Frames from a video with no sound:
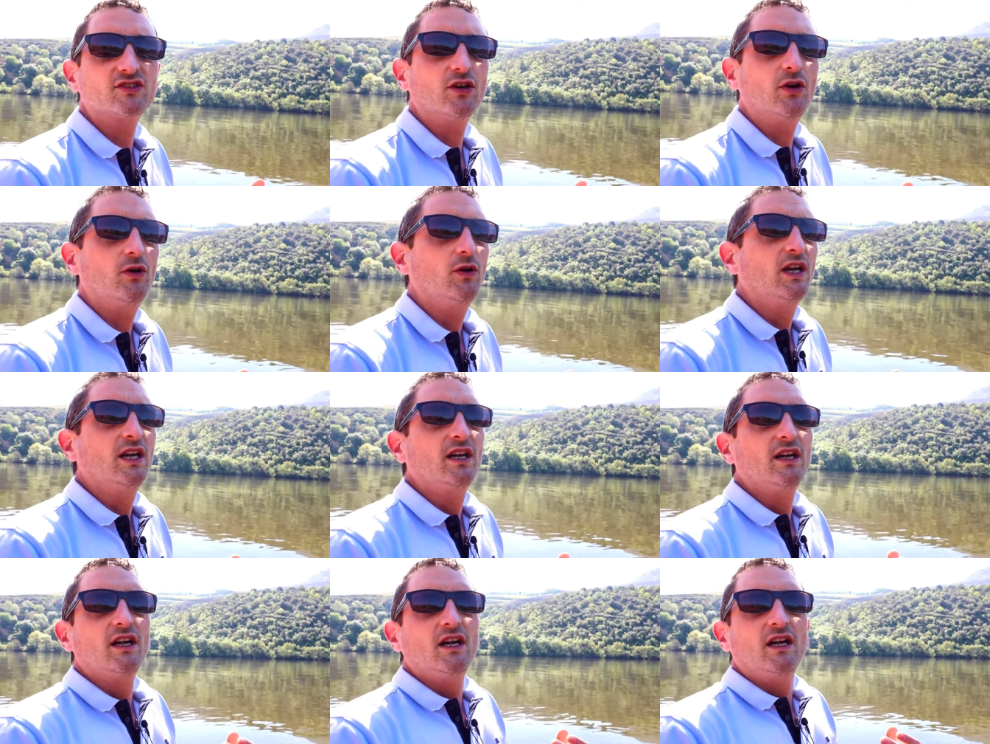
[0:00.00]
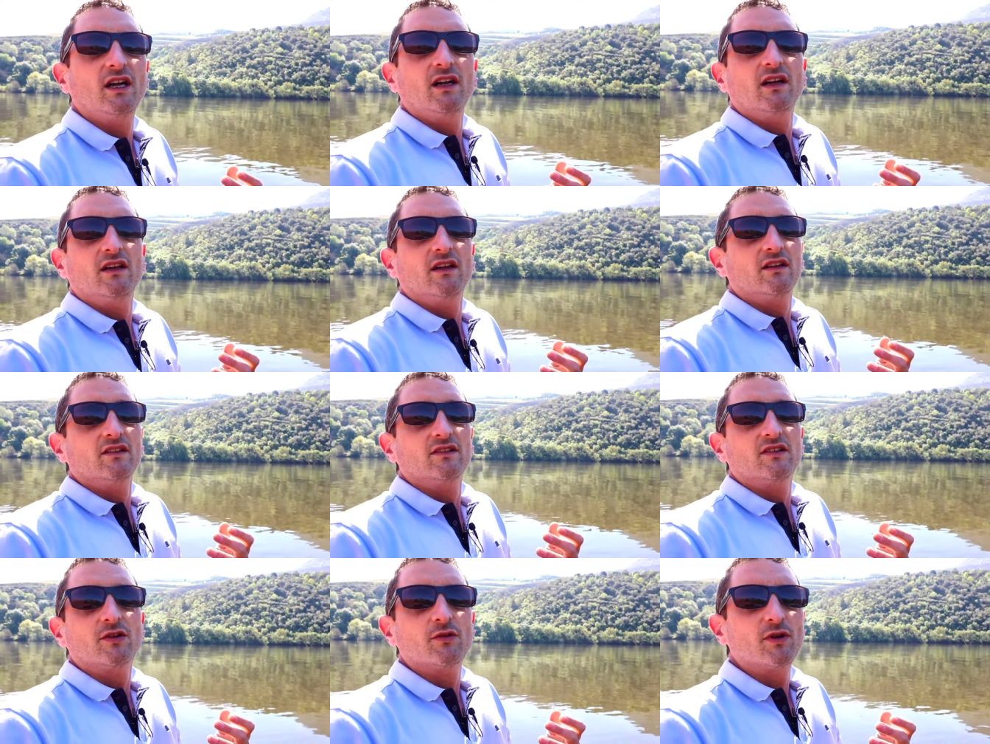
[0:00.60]
So
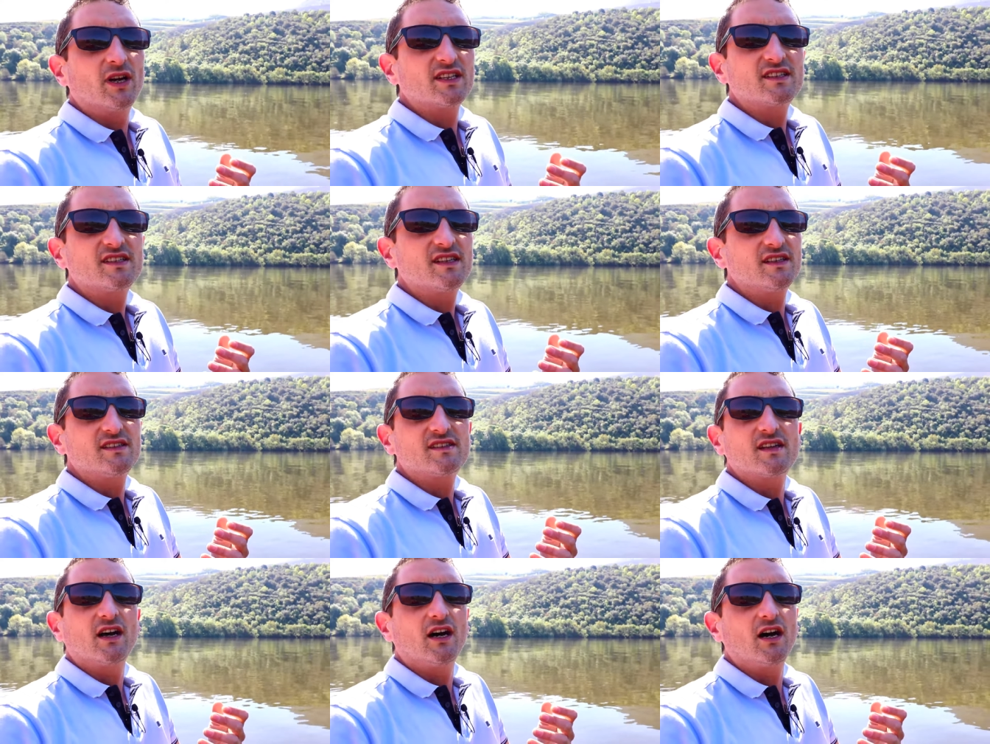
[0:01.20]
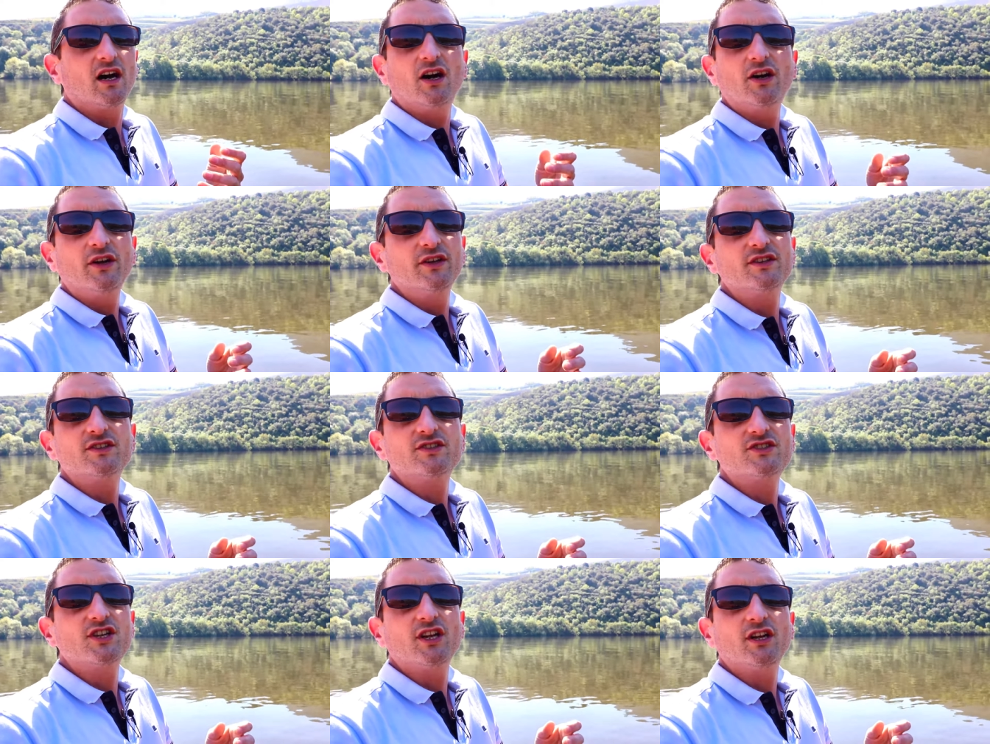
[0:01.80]
terraces
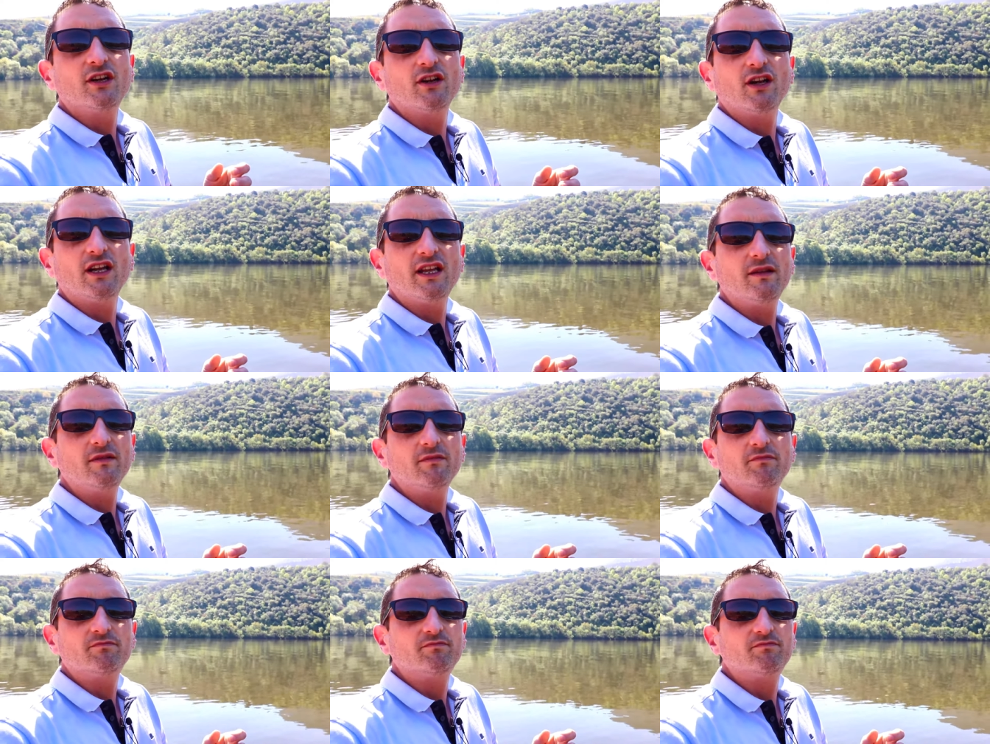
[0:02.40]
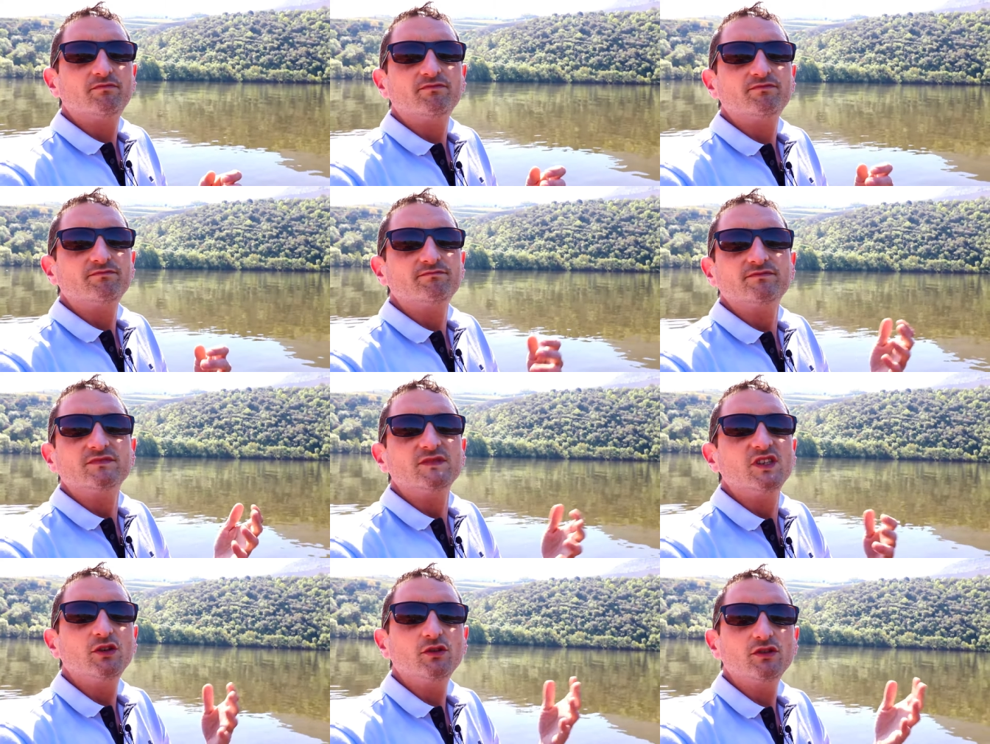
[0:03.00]
aren't generally,
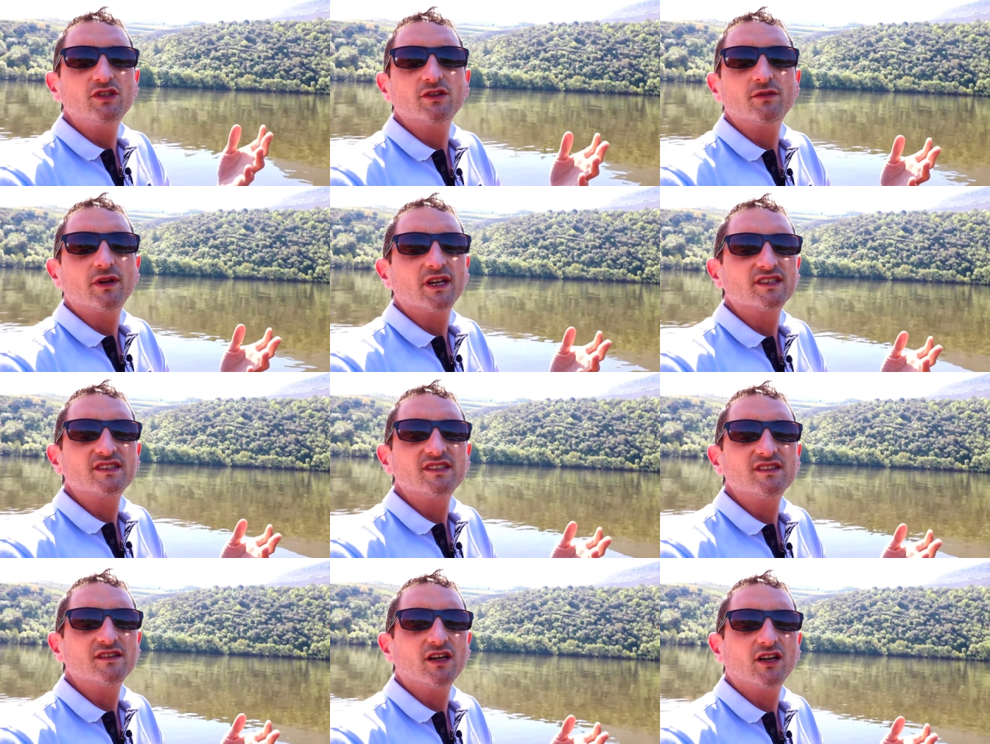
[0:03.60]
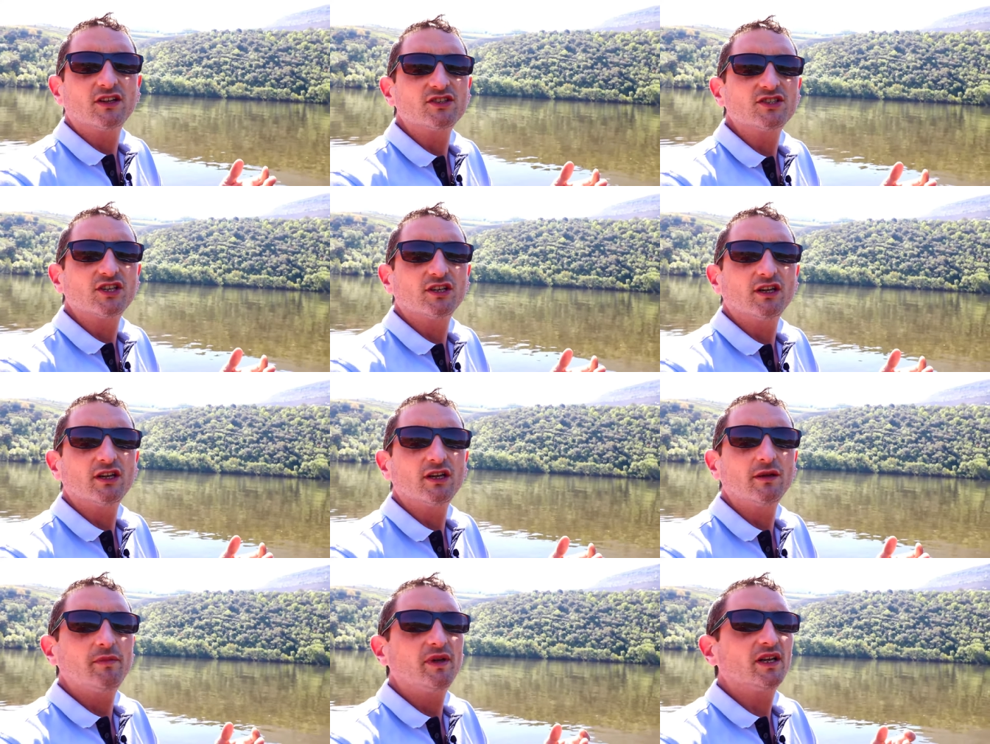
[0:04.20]
new terraces aren't
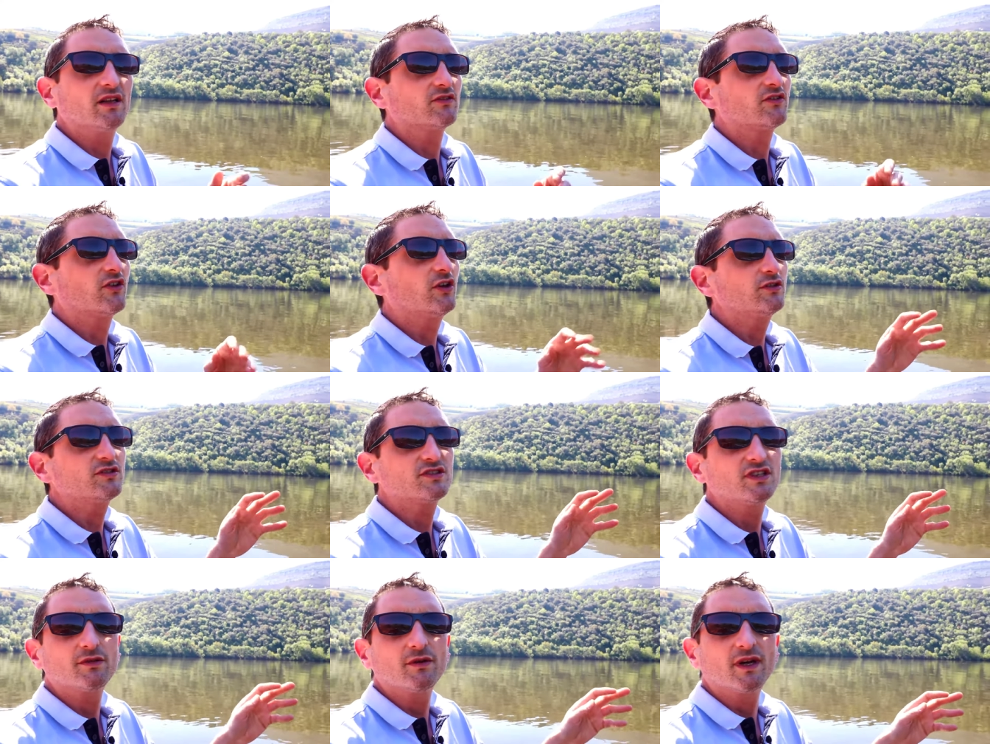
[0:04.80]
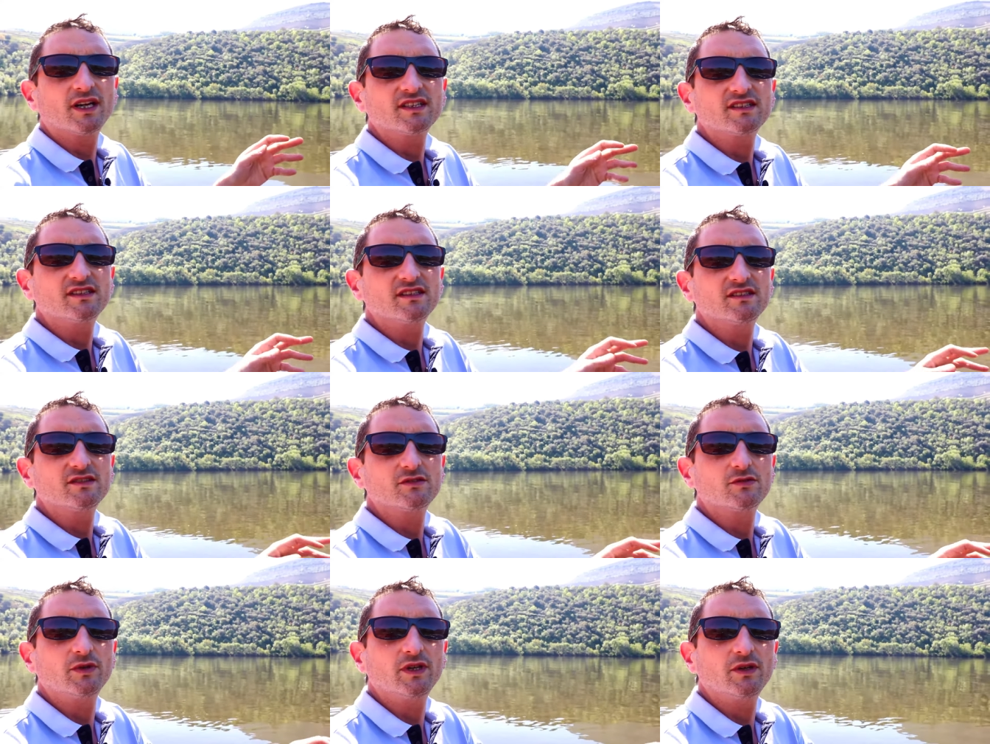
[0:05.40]
generally built. Those
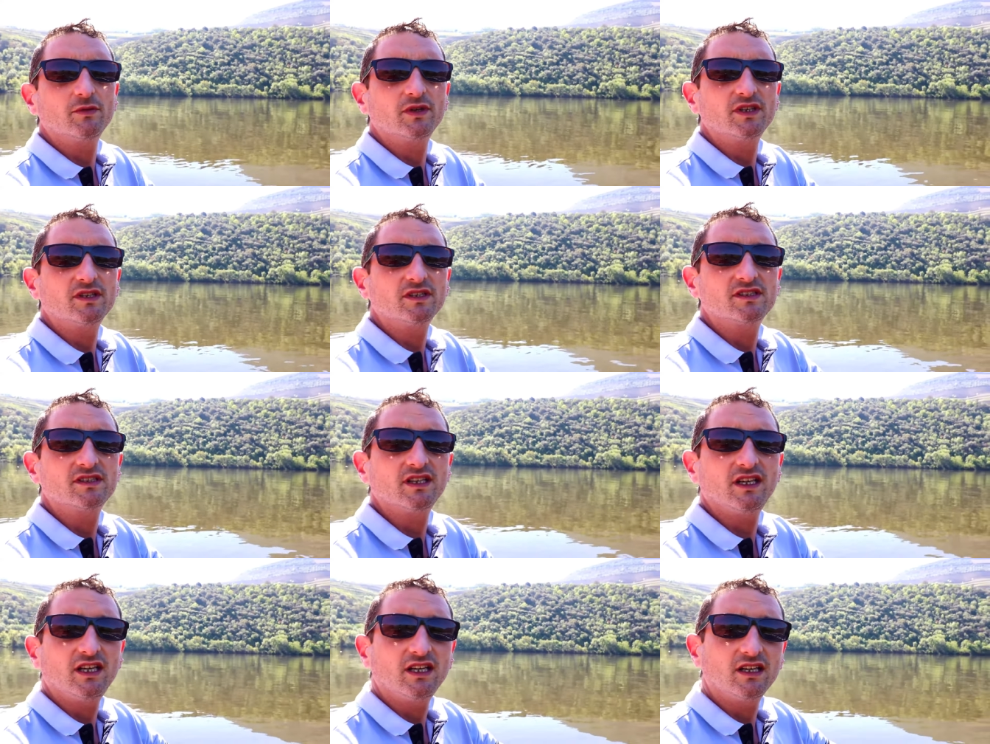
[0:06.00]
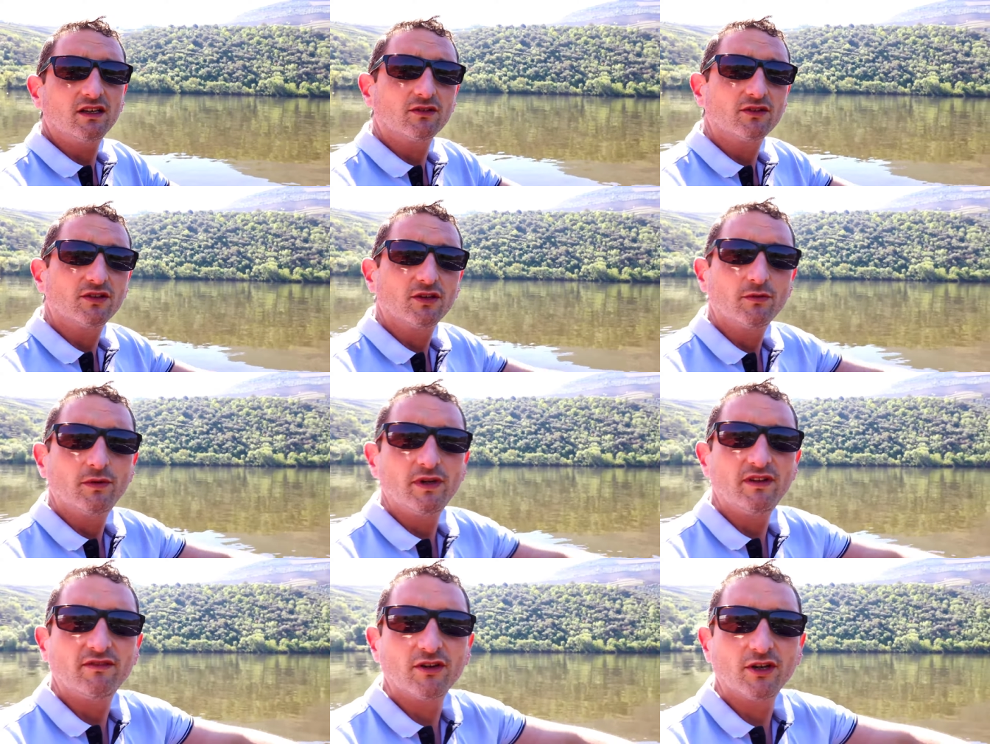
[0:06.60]
terraces we, we're seeing on
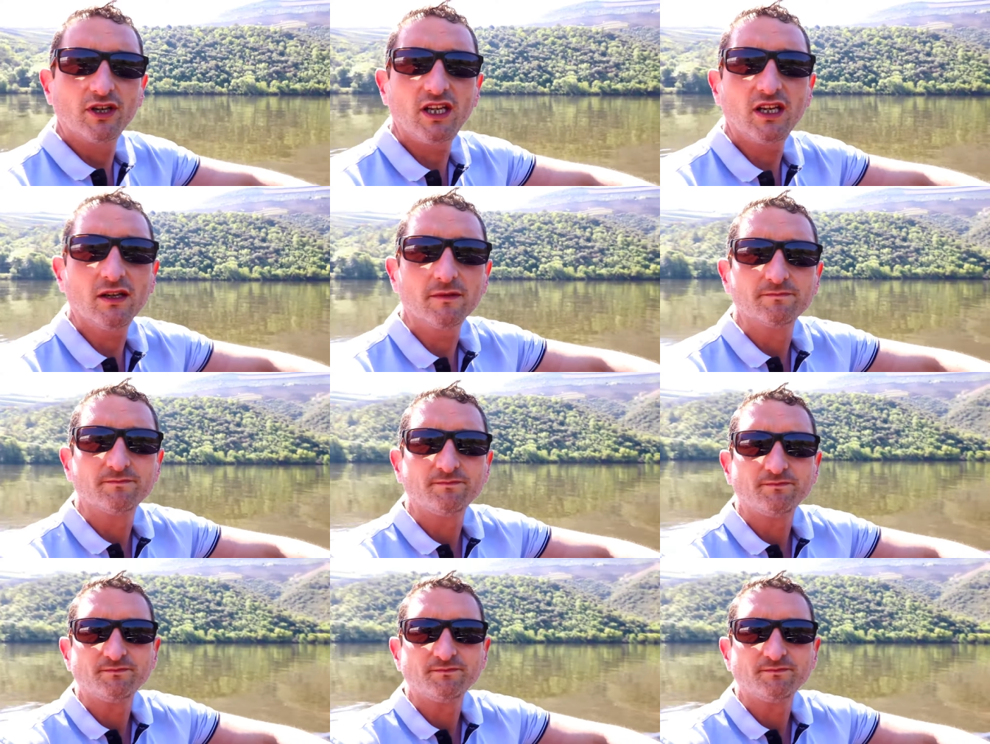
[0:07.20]
the river here